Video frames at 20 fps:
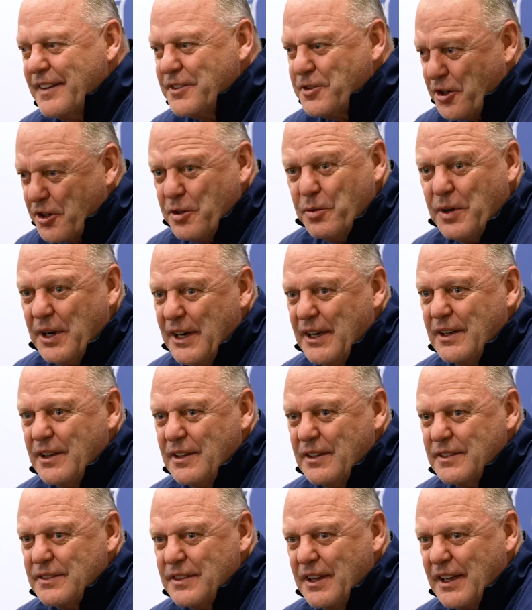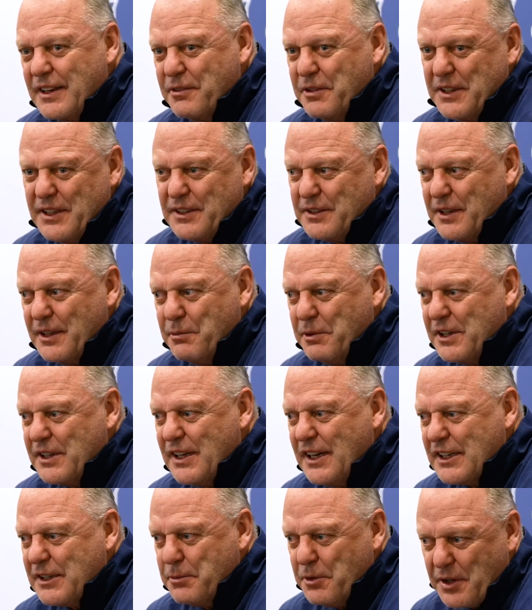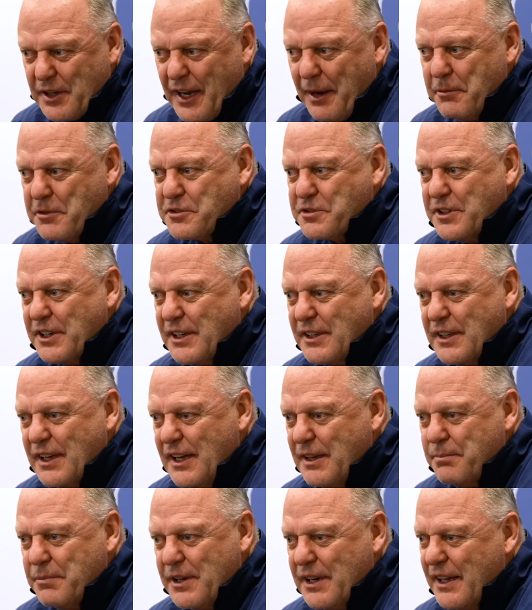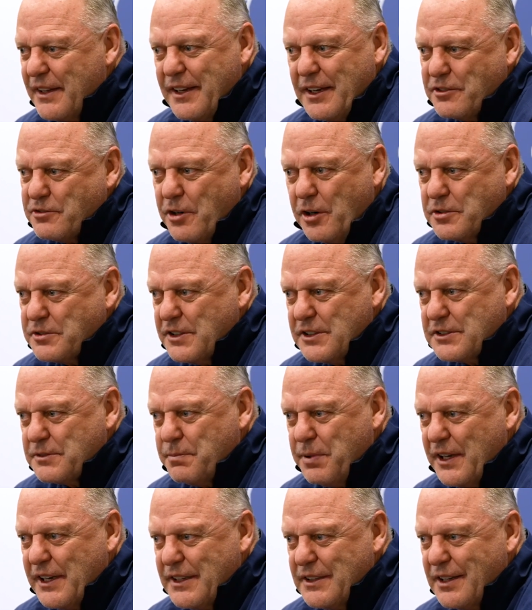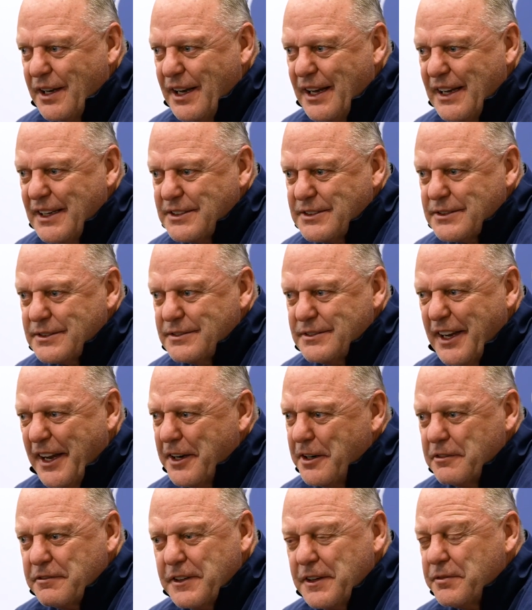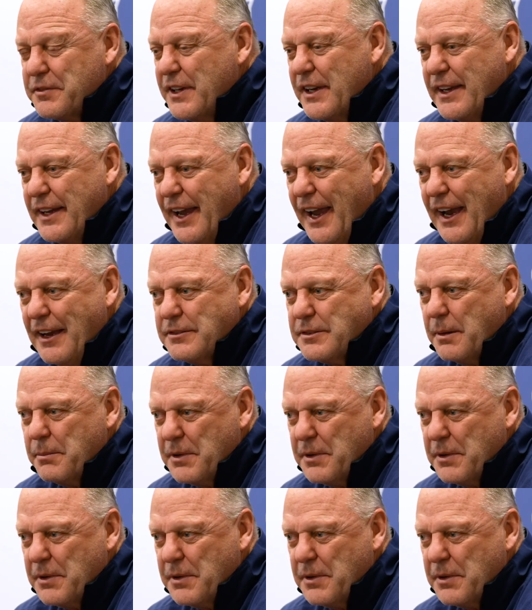Took a while, like we talked about chemistry and that, but I think Trocheck's played the last 10 or 15 games.